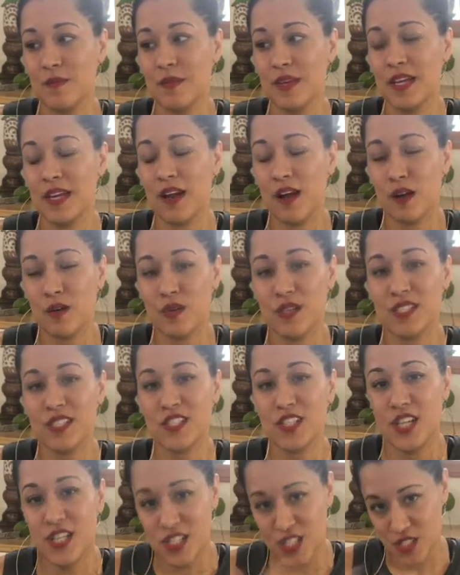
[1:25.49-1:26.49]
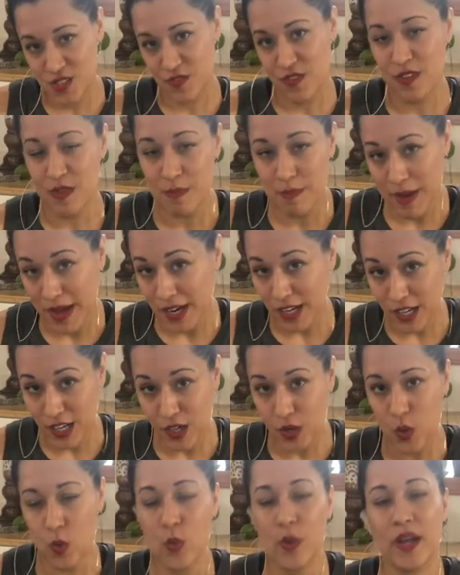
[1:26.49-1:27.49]
it always changes for the better
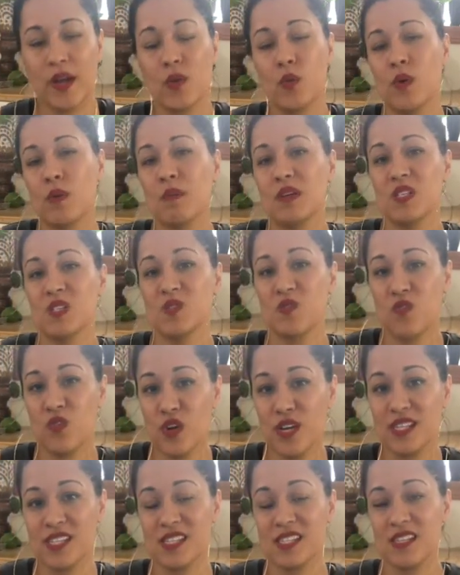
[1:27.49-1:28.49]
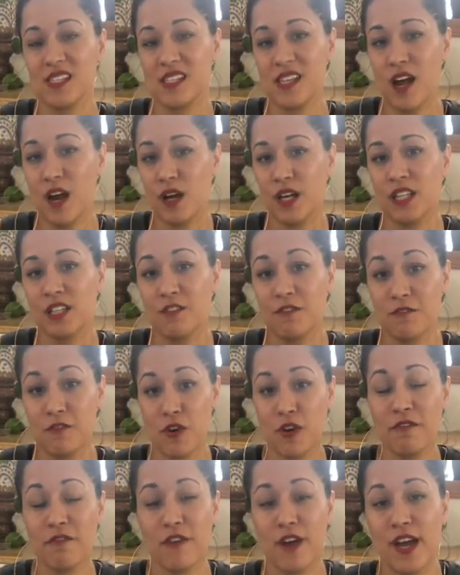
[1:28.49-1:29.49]
when women's voices are at the
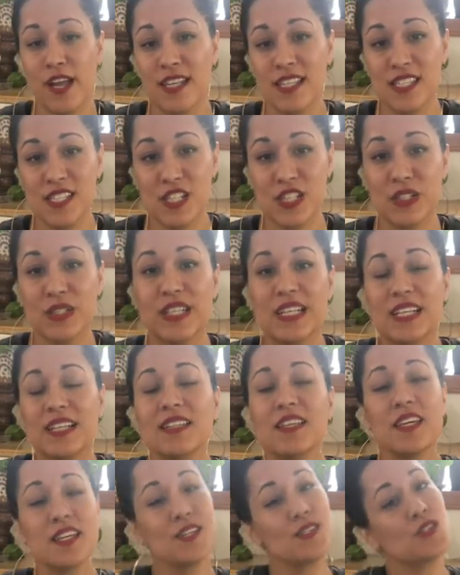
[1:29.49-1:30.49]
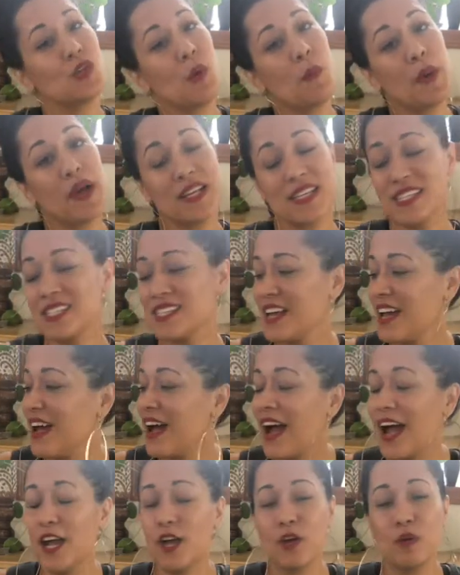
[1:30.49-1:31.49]
forefront. So thank you so much.
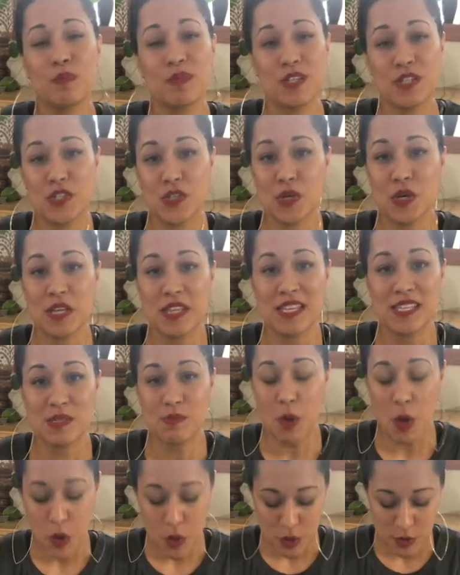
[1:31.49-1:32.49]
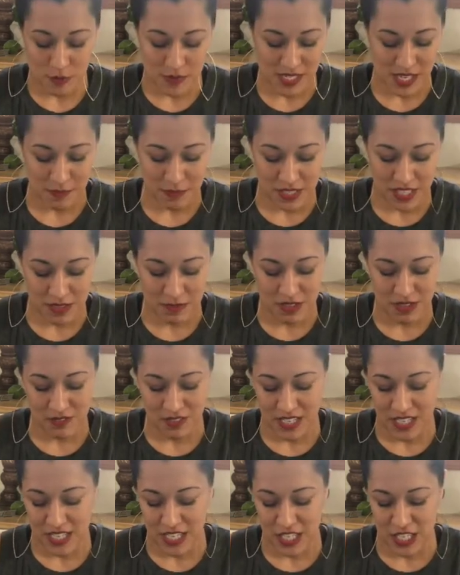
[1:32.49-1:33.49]
I hope you enjoy these poems. I'm going to be
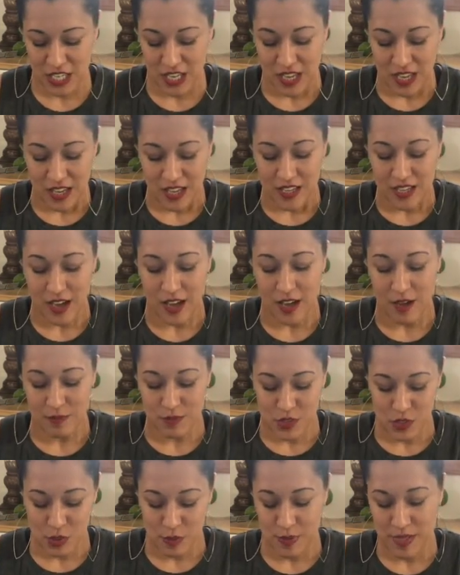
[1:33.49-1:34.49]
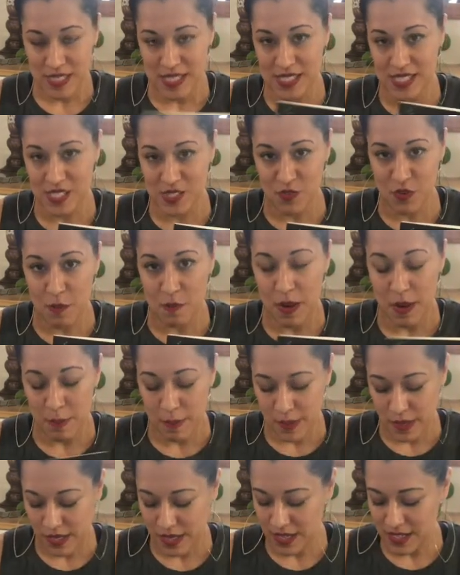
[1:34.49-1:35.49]
reading two pieces from my
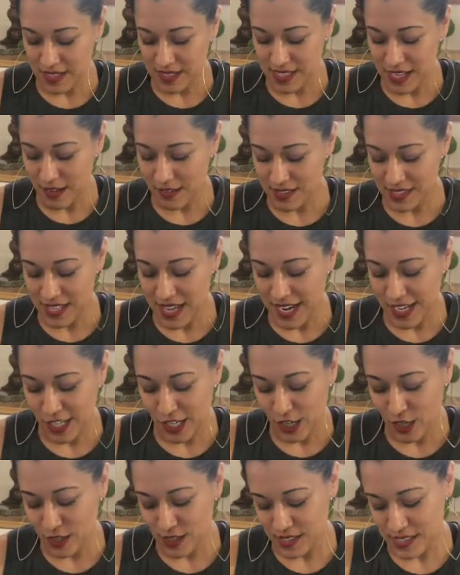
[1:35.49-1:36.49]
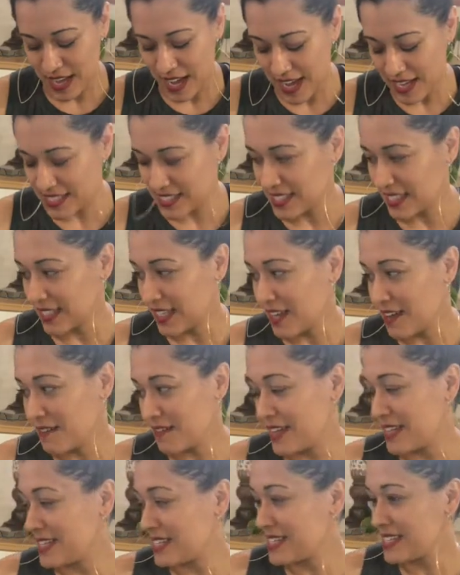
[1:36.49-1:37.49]
book, A Southside Girl's Guide to Love
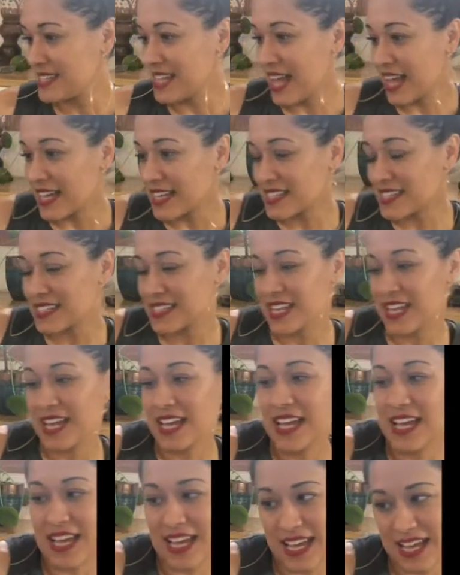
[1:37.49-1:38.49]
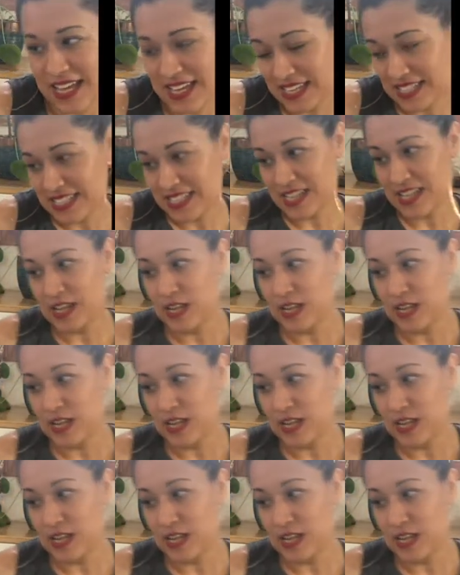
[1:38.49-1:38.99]
and Sex, and